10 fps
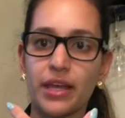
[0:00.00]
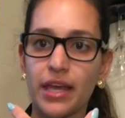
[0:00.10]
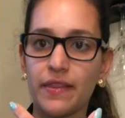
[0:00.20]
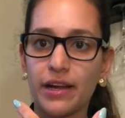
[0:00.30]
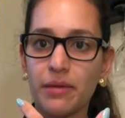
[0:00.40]

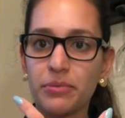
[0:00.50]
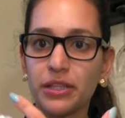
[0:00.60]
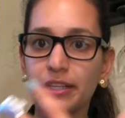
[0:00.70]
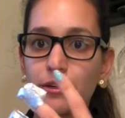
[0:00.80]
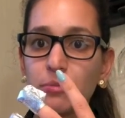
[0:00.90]
and then I put the
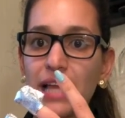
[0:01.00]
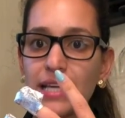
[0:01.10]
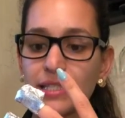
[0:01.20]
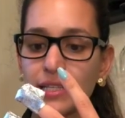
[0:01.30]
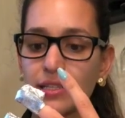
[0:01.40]
little
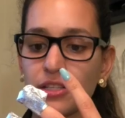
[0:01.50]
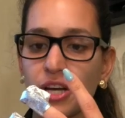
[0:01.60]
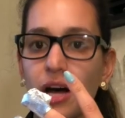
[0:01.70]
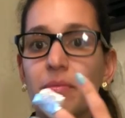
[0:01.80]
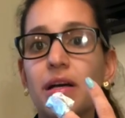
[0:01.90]
plastics on
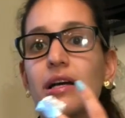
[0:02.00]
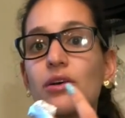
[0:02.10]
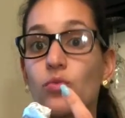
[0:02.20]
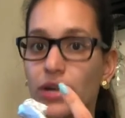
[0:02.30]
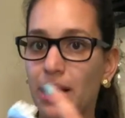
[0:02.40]
top
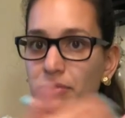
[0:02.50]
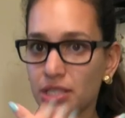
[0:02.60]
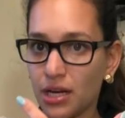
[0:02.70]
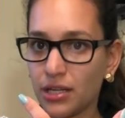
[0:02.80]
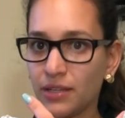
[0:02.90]
when I'm
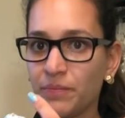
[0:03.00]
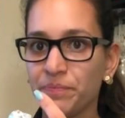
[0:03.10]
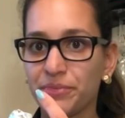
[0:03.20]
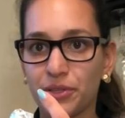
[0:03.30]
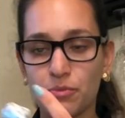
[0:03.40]
done,
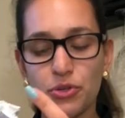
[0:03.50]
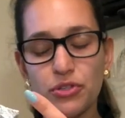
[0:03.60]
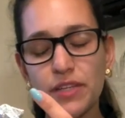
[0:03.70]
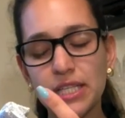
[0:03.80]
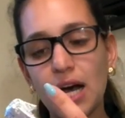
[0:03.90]
because most
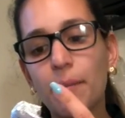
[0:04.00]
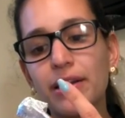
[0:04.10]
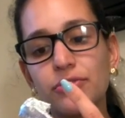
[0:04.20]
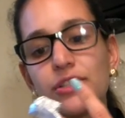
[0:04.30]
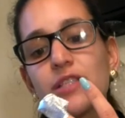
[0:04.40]
of the time I
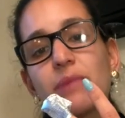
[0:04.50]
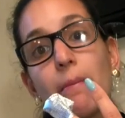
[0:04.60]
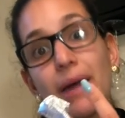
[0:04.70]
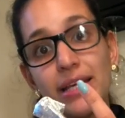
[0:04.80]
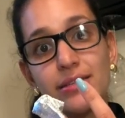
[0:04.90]
do this by
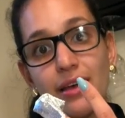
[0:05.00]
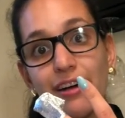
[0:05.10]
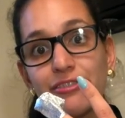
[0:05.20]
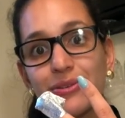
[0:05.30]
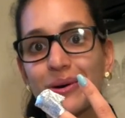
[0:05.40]

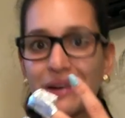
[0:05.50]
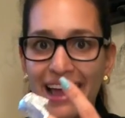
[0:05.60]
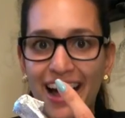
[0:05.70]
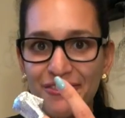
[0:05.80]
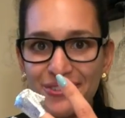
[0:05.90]
myself or I have